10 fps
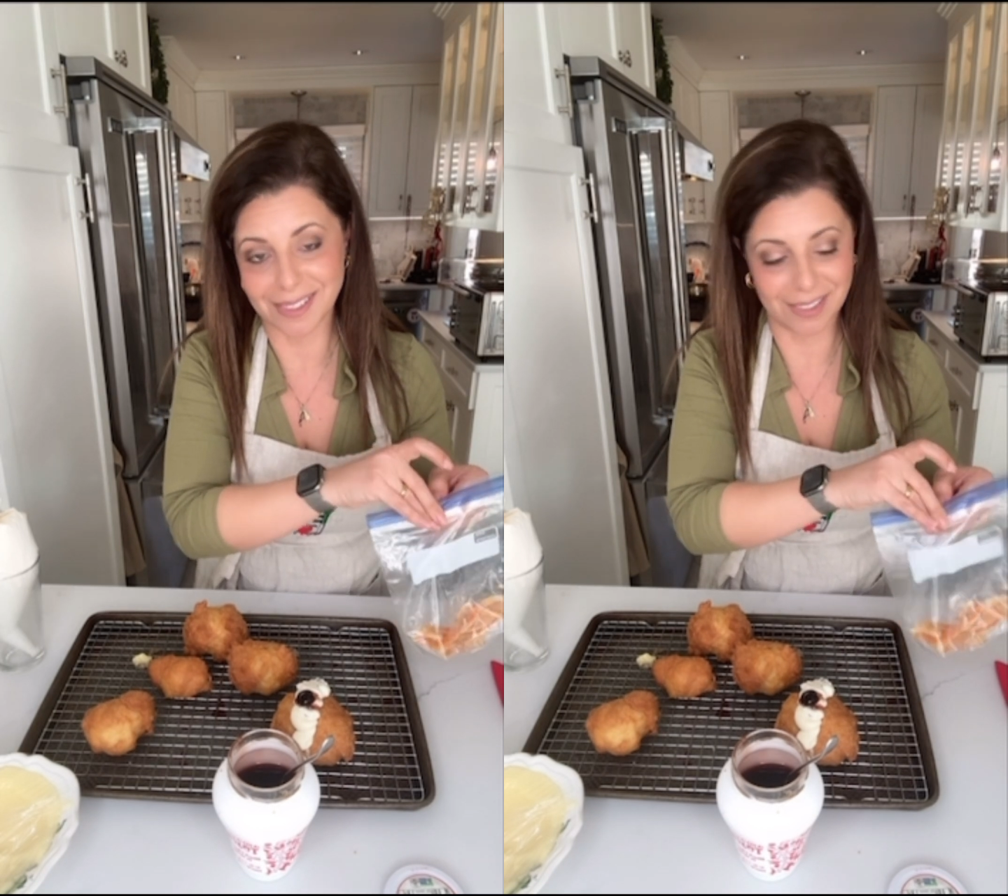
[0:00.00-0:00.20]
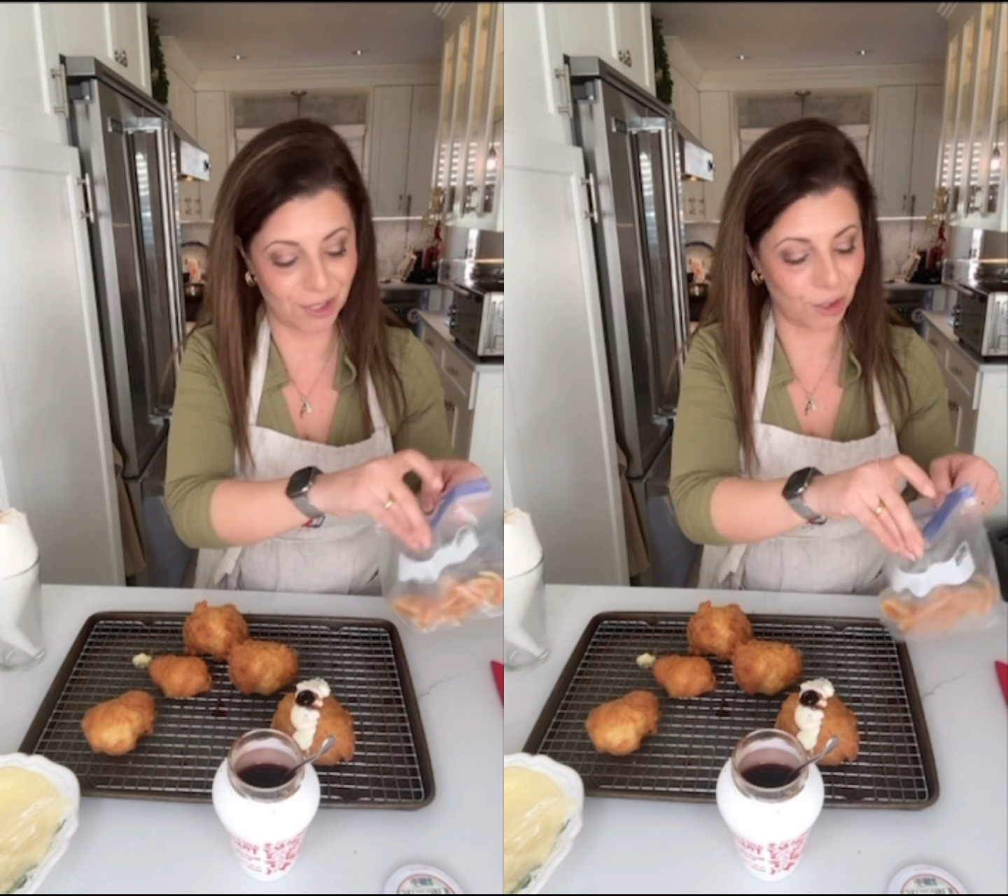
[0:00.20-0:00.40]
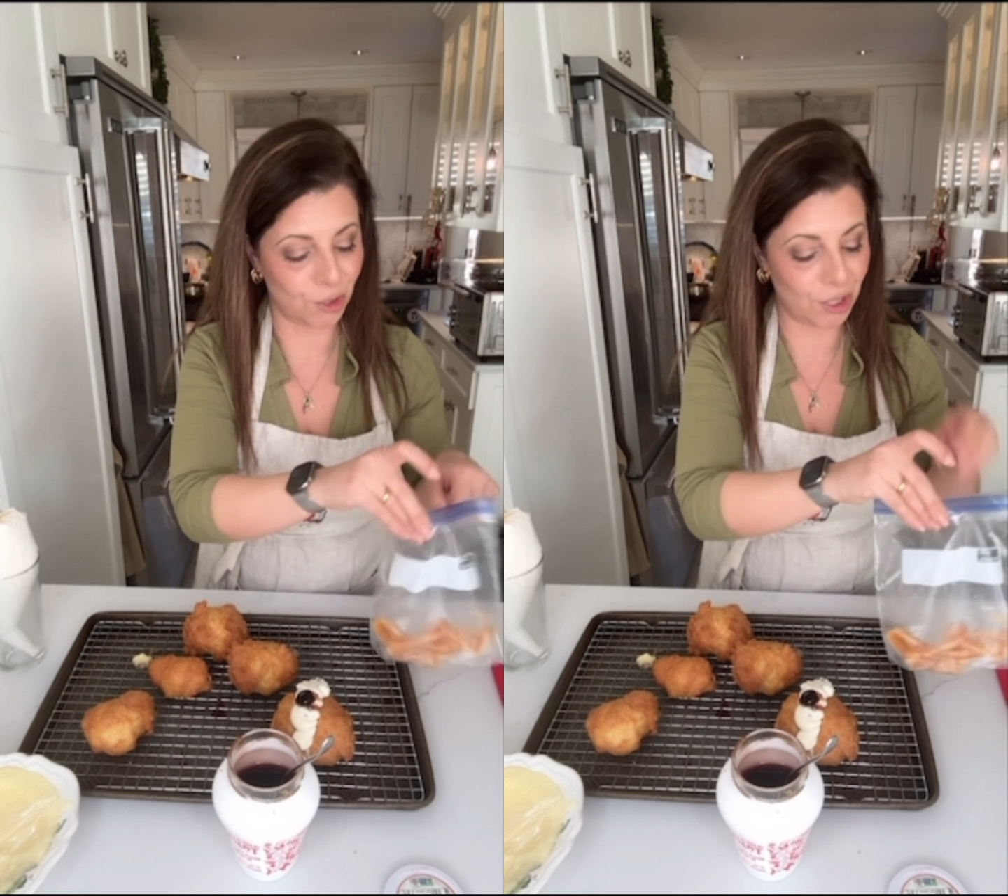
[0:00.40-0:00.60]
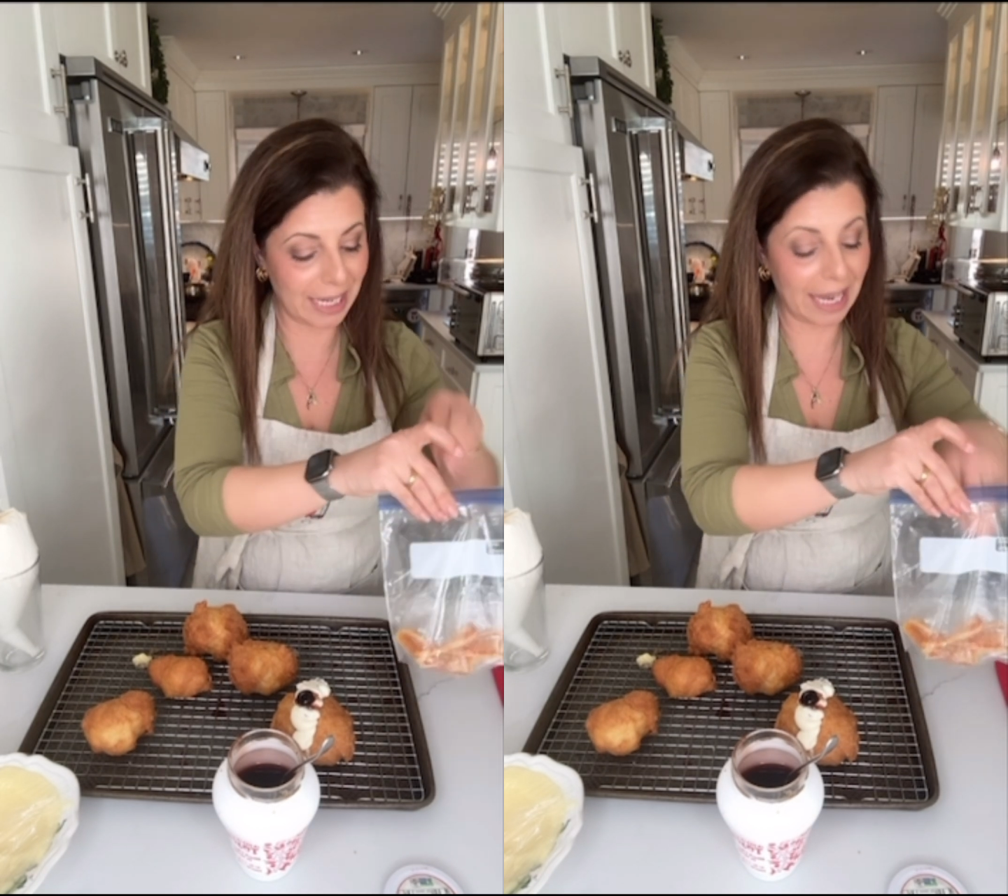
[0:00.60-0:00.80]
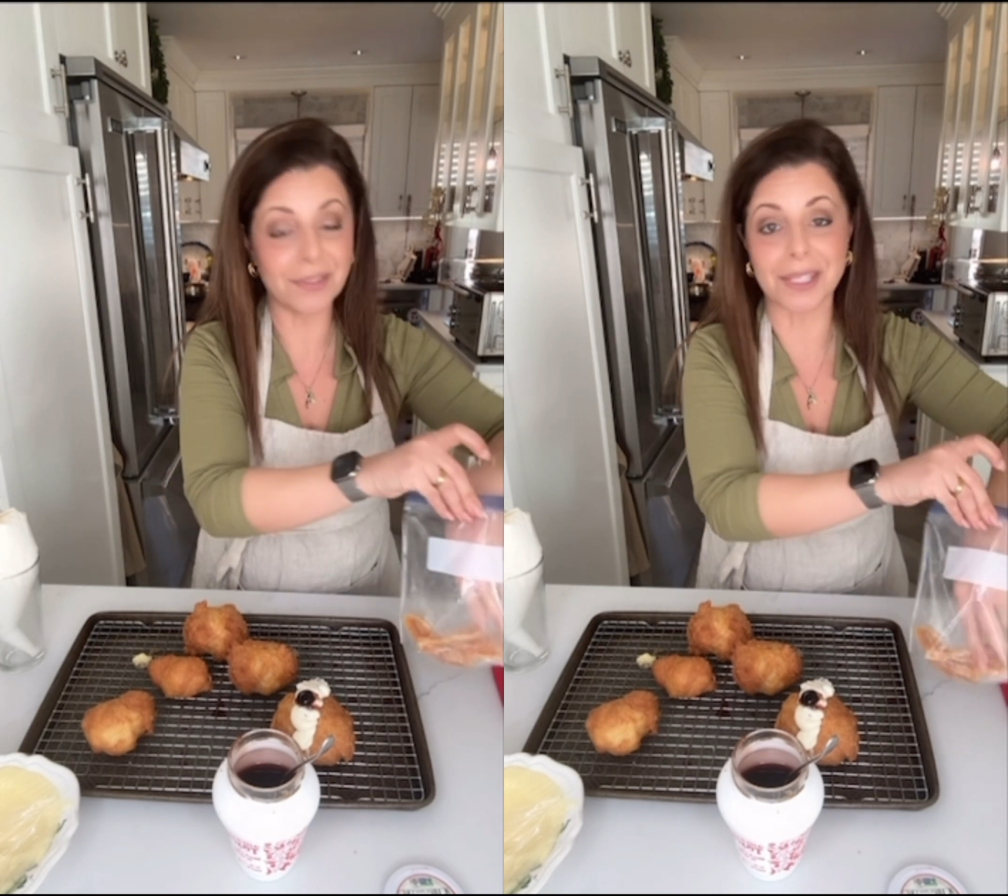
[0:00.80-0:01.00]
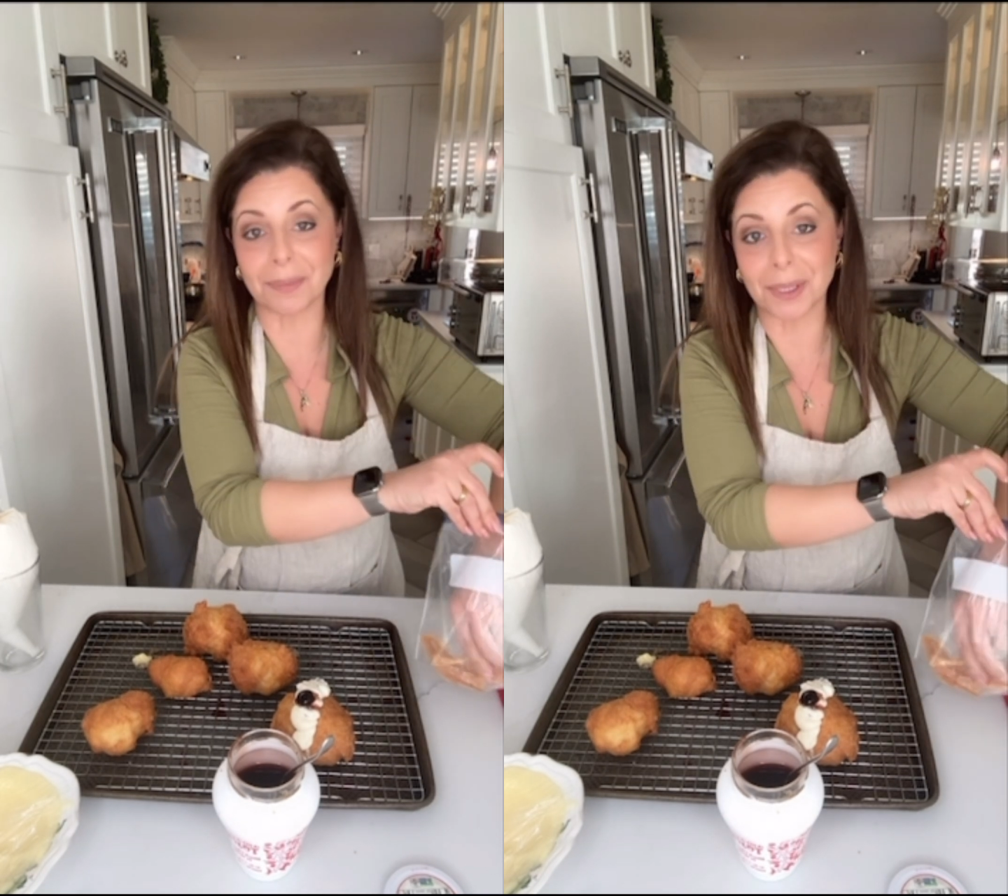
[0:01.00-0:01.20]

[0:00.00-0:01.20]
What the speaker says: so she gave some